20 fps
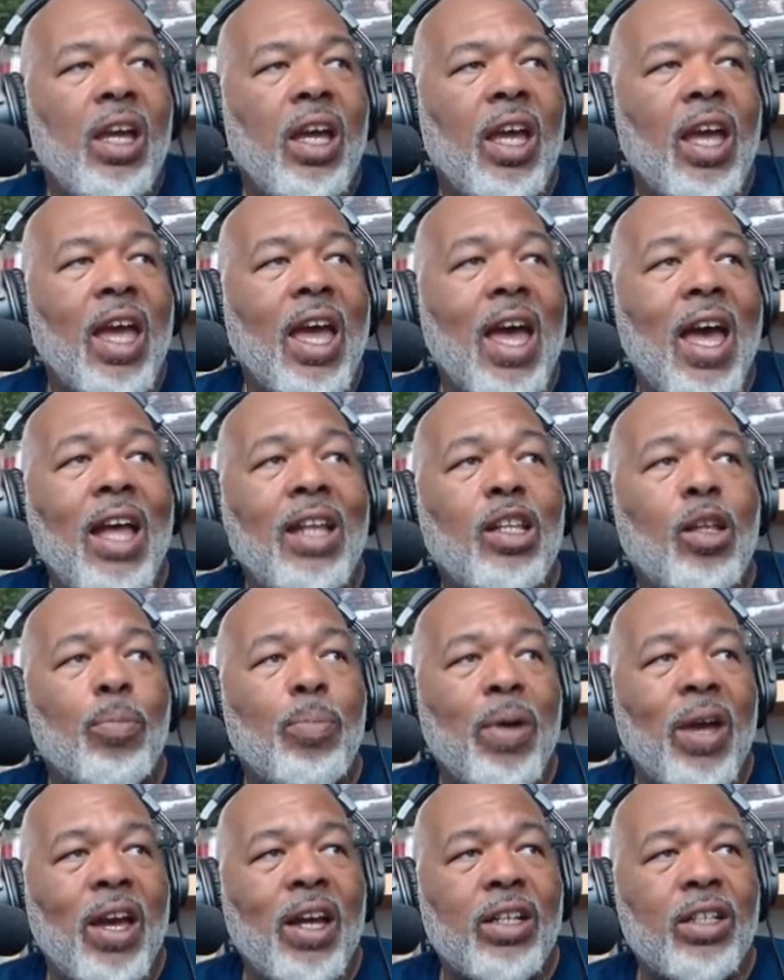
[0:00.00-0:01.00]
had the
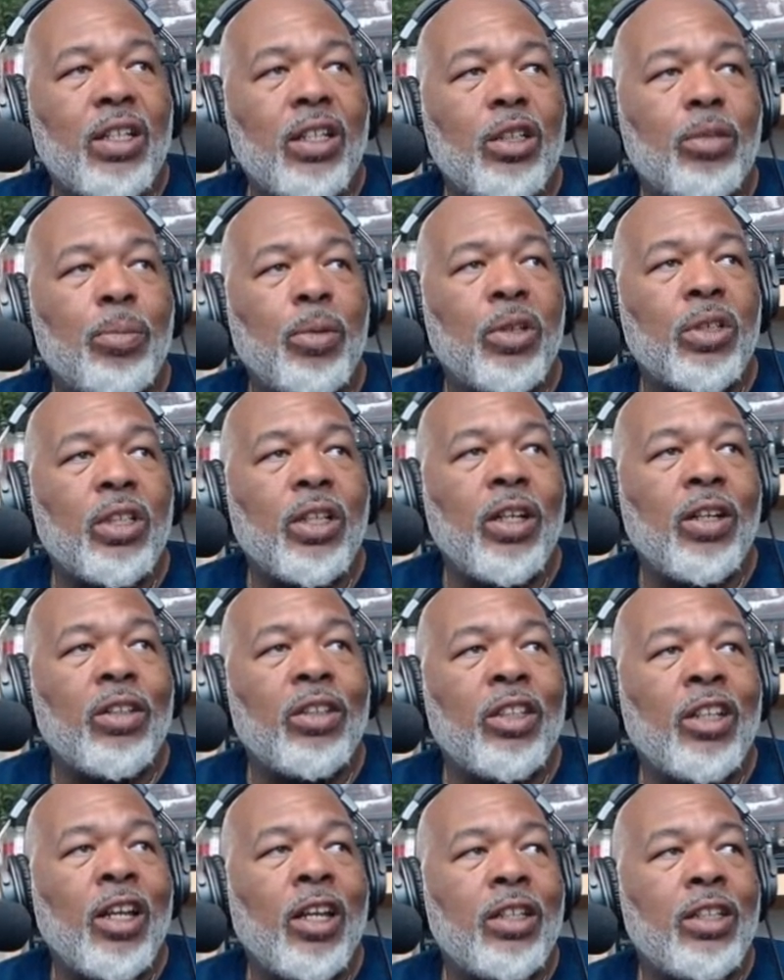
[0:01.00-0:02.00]
patches, Bushnell
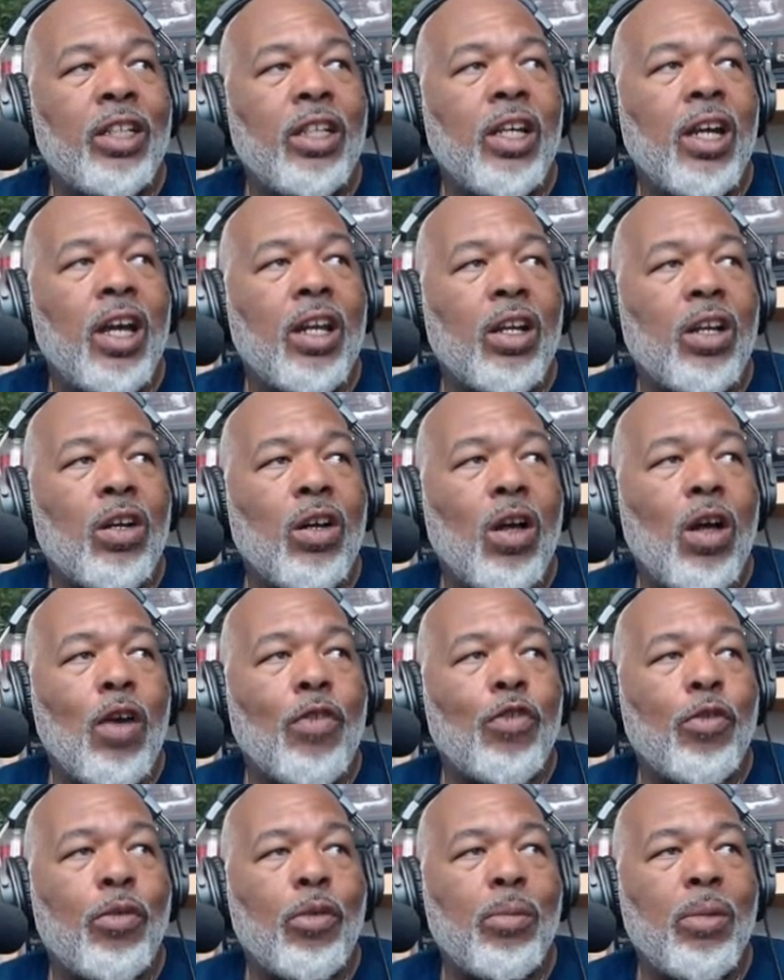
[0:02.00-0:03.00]
says, he got a call
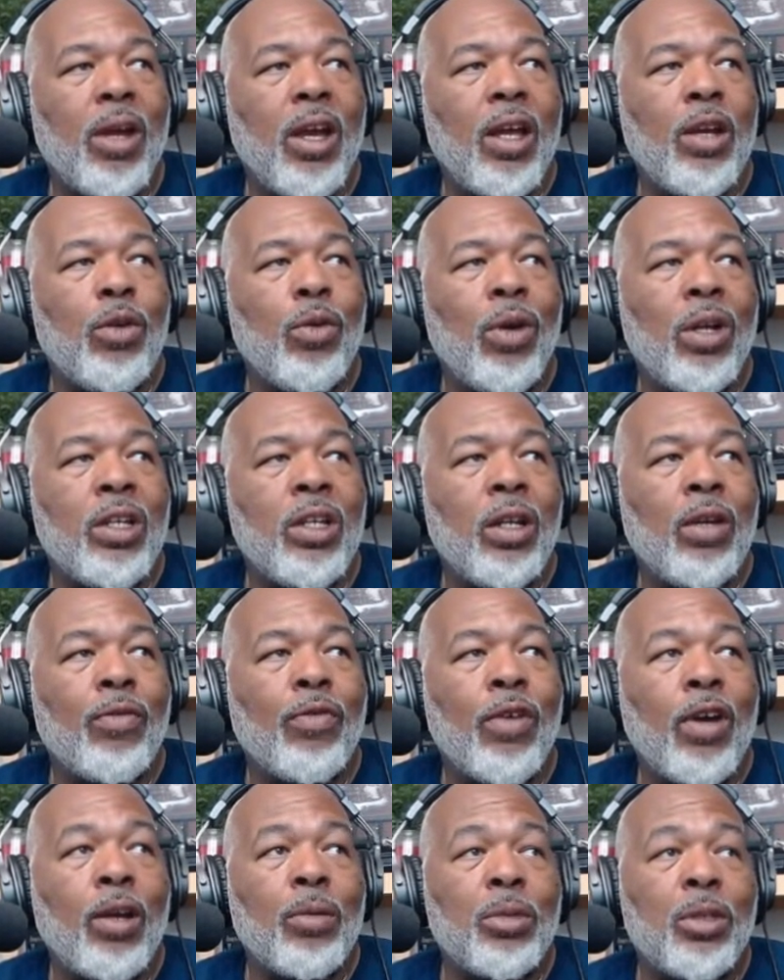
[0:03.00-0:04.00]
from a man who
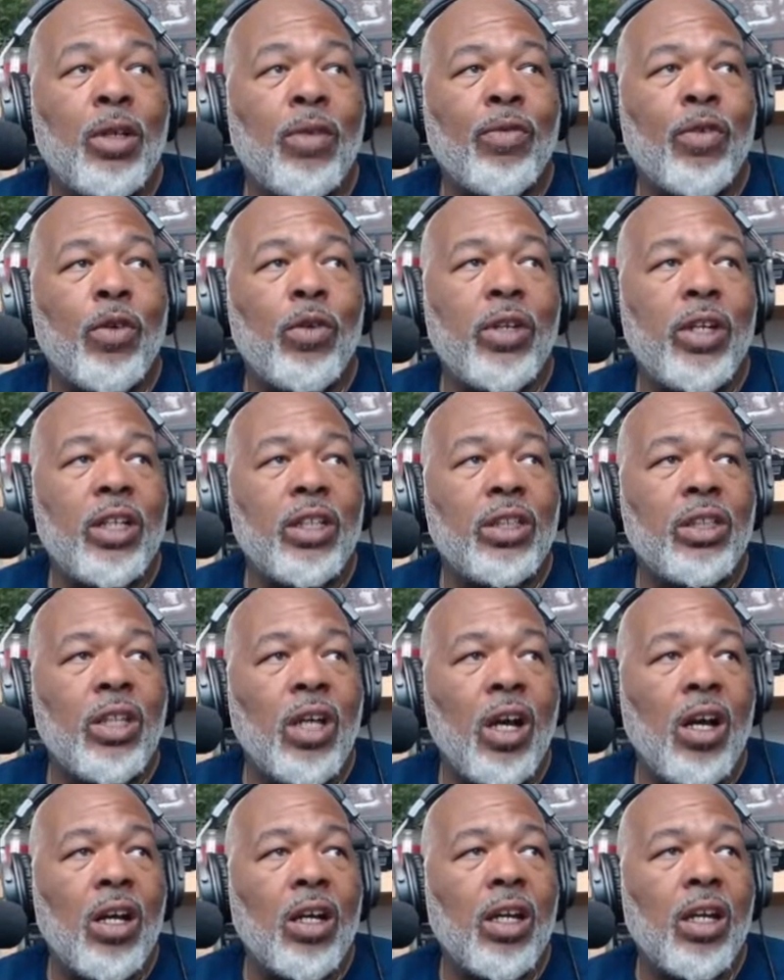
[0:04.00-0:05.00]
identified himself only as
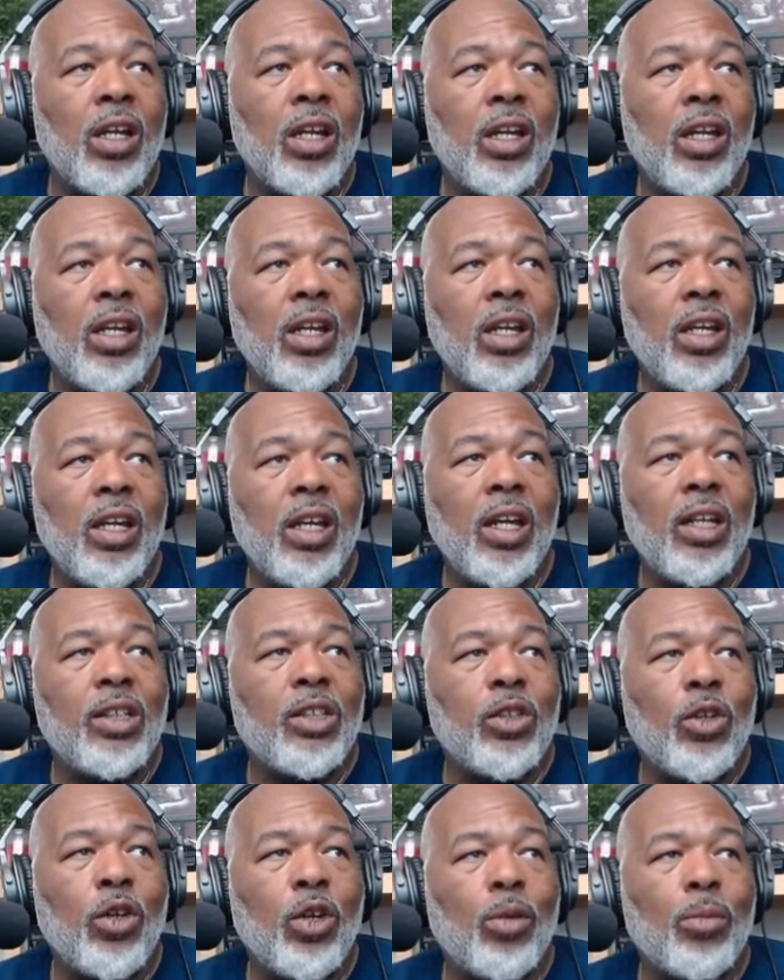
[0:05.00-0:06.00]
Doug and
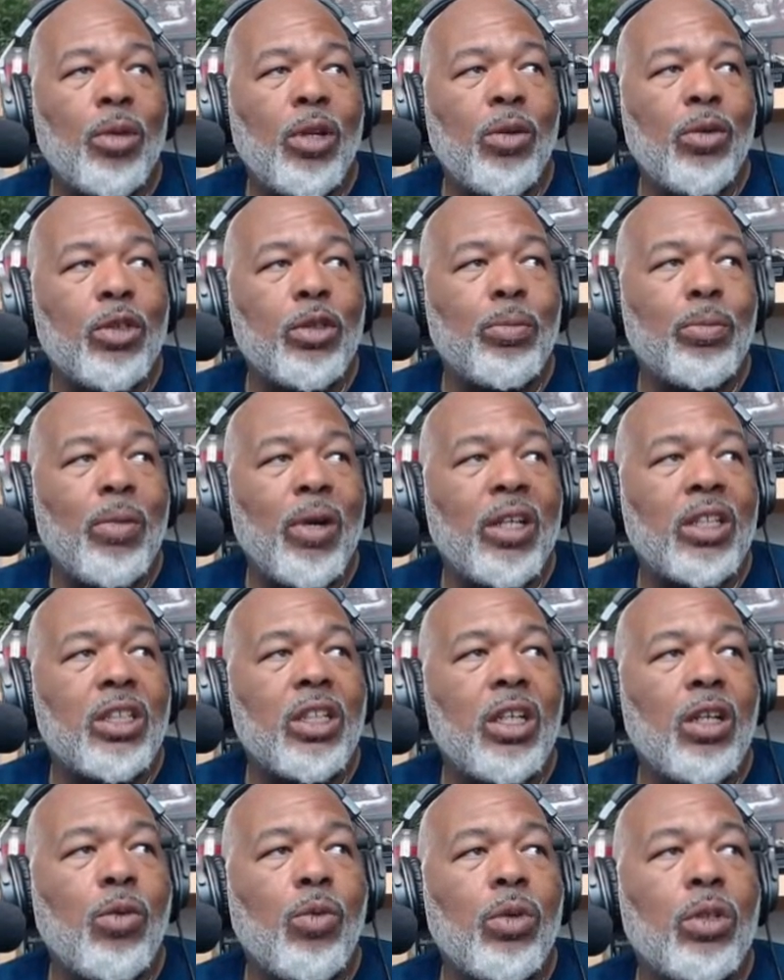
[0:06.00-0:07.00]
told him he was
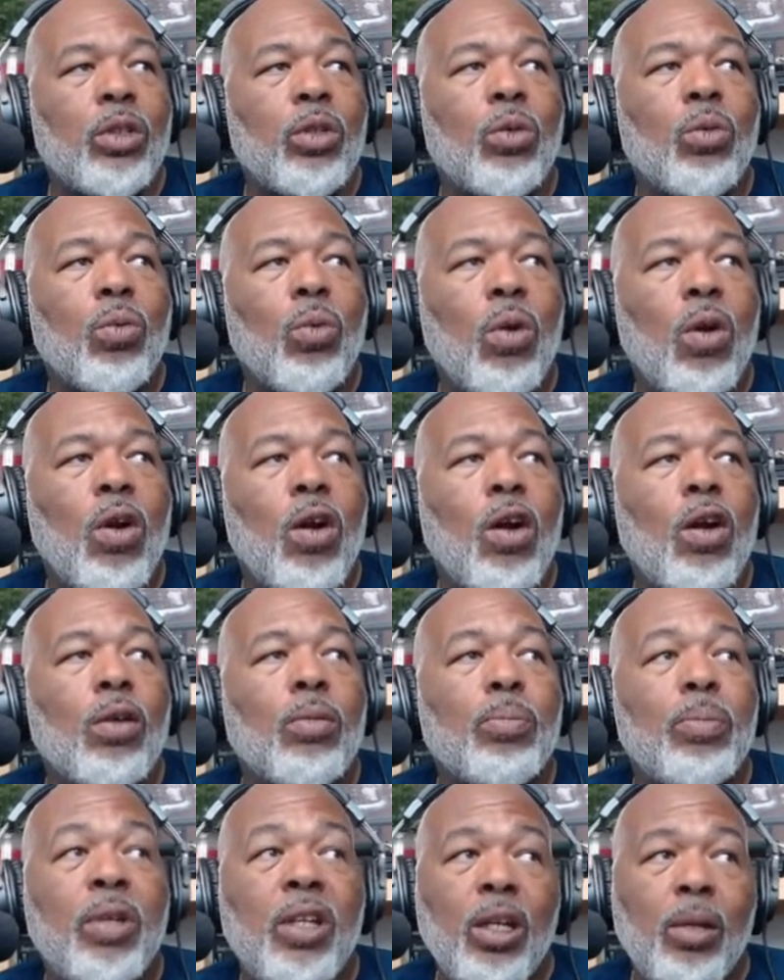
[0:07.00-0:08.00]
messing with the wrong
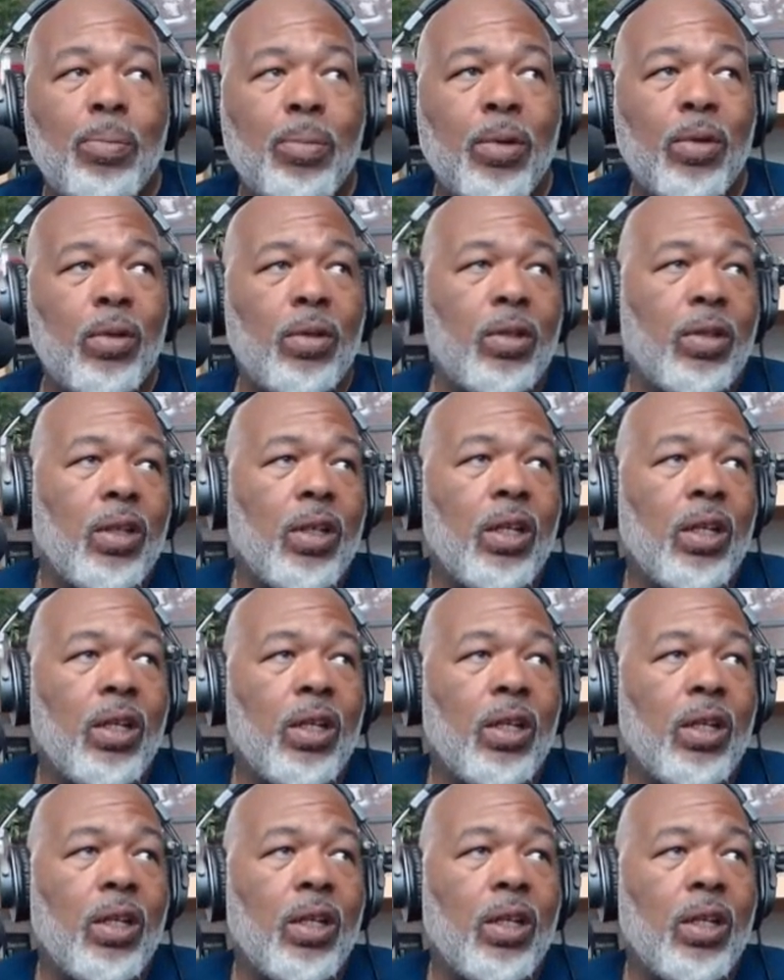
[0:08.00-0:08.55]
people